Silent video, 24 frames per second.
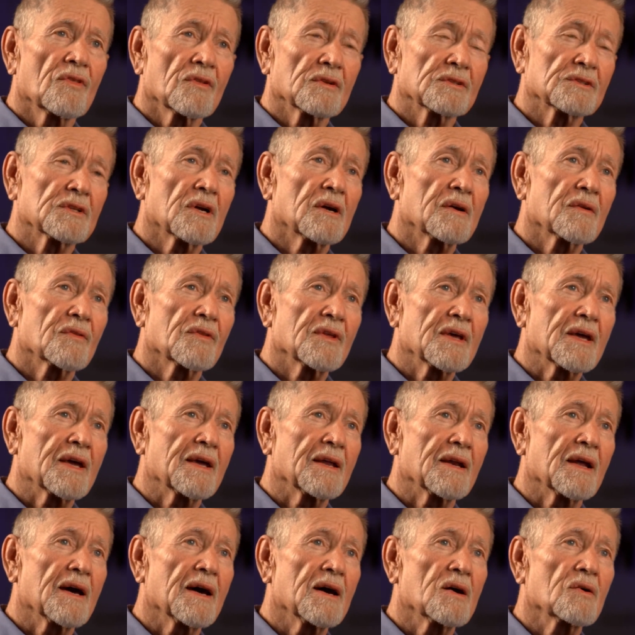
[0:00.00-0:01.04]
start
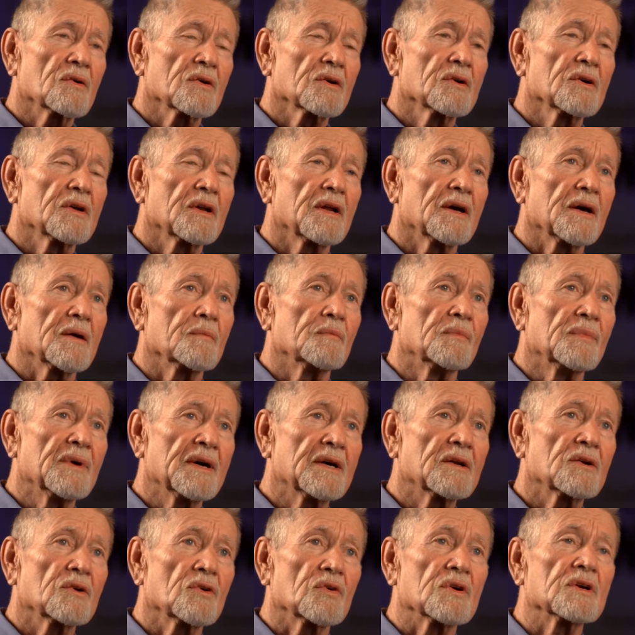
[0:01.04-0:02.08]
thinking, how could I
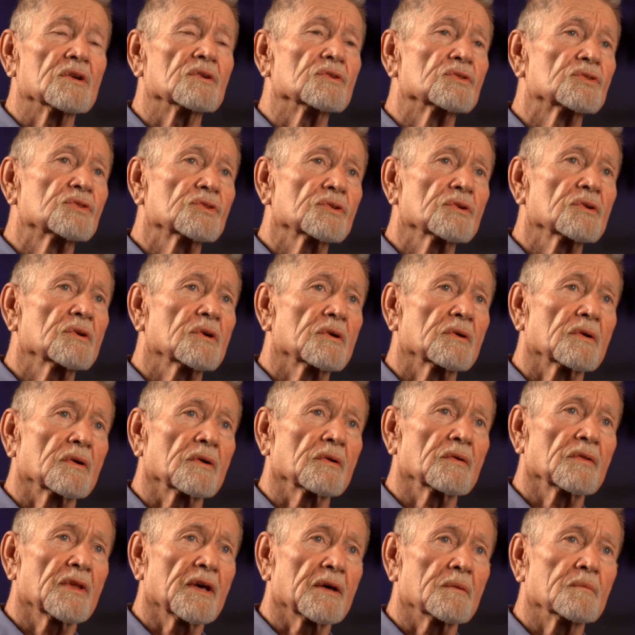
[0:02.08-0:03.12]
better insure
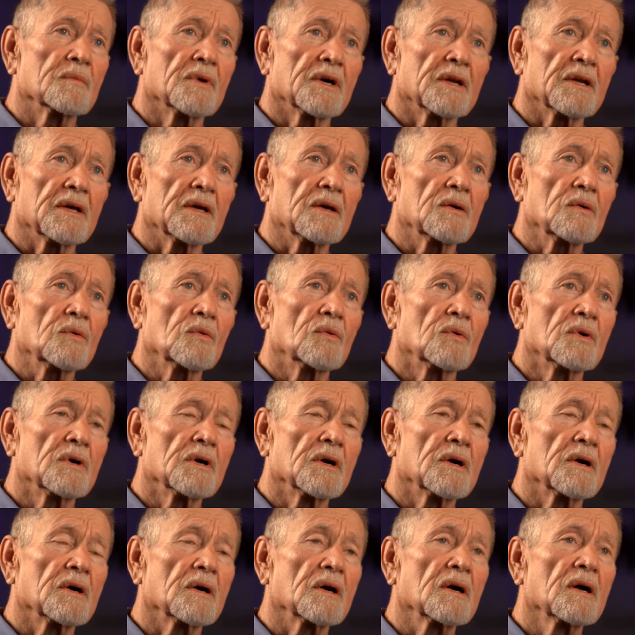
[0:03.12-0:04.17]
that money
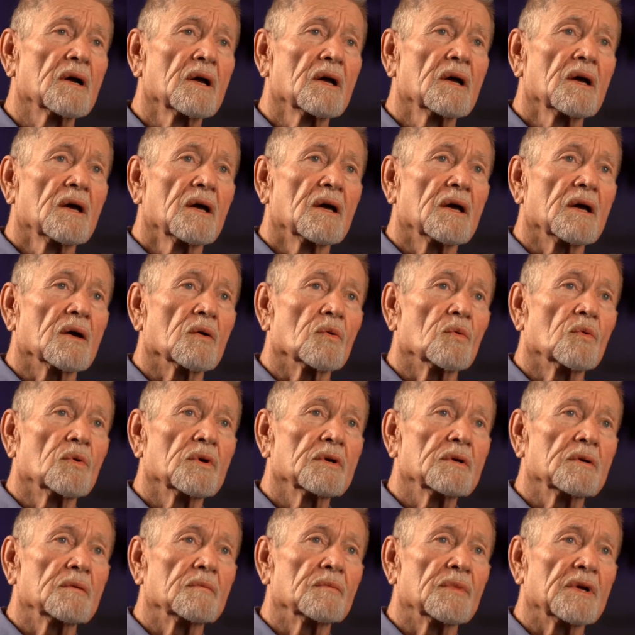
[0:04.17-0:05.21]
where it
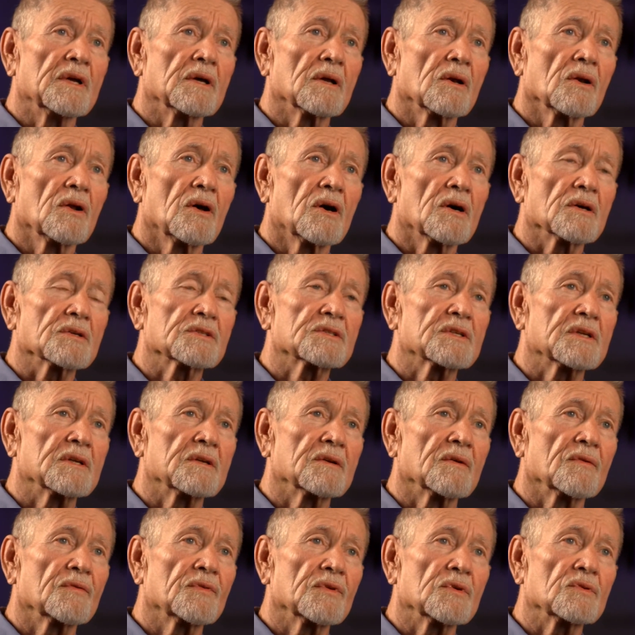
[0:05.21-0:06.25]
wouldn't be a loss
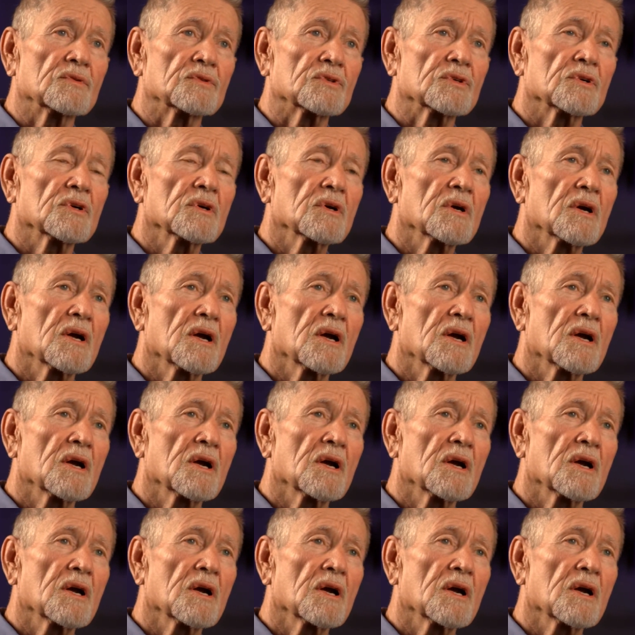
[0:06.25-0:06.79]
in the future?